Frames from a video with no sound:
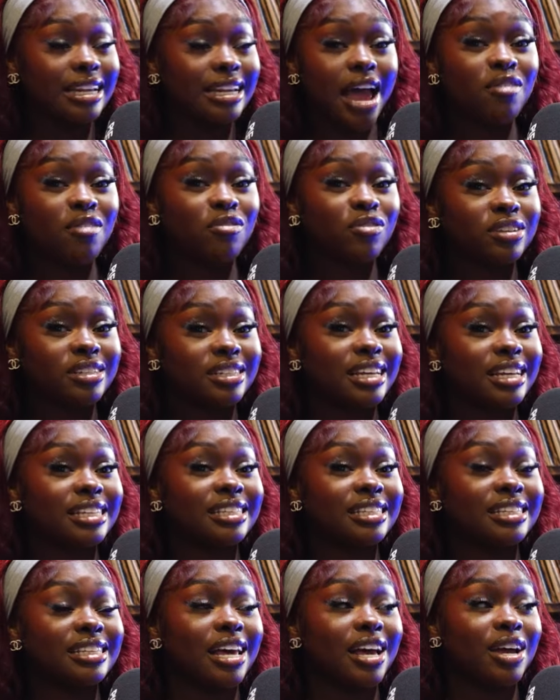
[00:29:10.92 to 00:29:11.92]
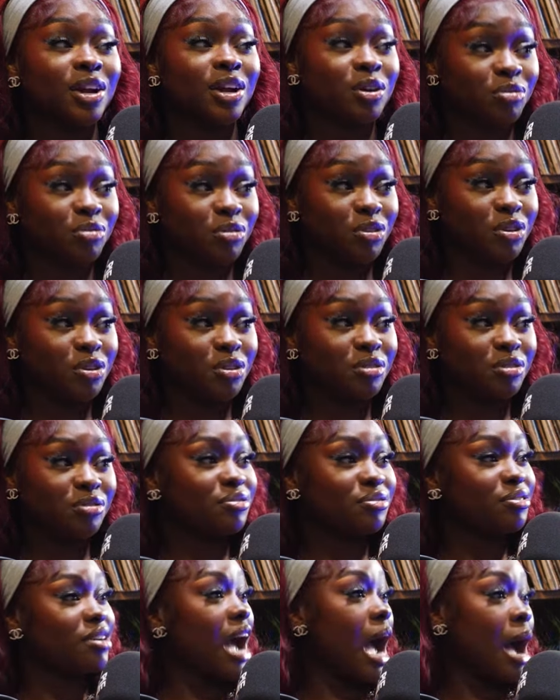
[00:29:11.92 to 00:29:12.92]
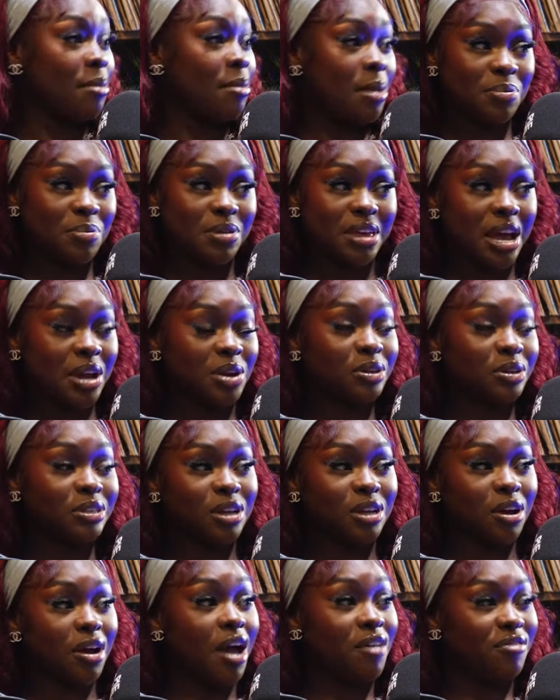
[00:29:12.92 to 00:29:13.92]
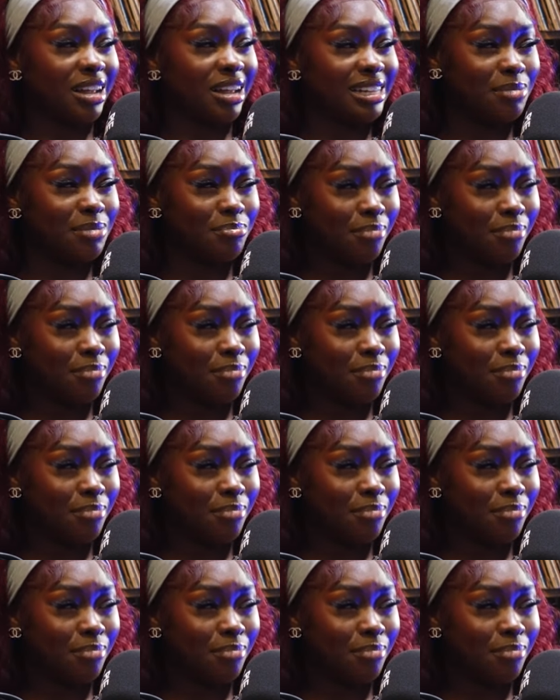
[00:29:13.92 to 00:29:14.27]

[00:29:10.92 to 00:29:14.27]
And everyone says that Groove, Ama Piano stuff, events